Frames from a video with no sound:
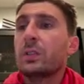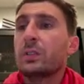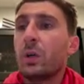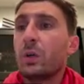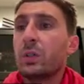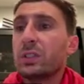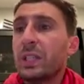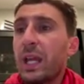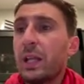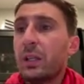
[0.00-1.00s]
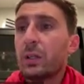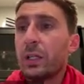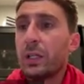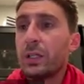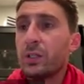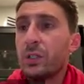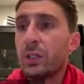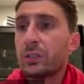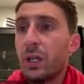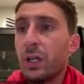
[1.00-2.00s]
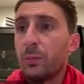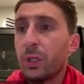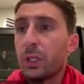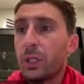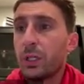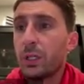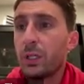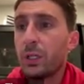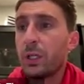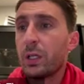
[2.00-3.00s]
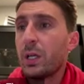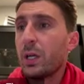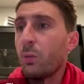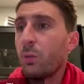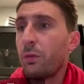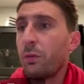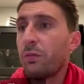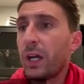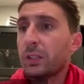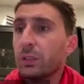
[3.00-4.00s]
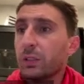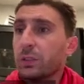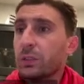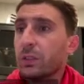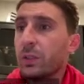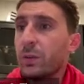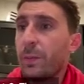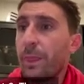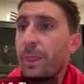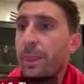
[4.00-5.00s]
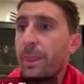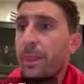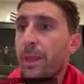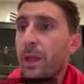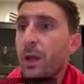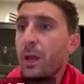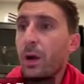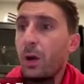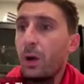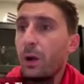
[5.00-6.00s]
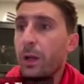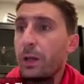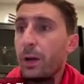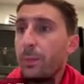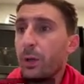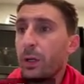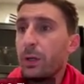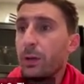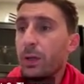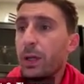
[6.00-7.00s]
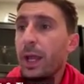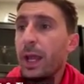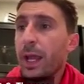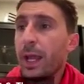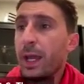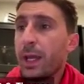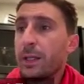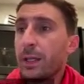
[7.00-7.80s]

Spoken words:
So scalar is just a number. Vectors are a number and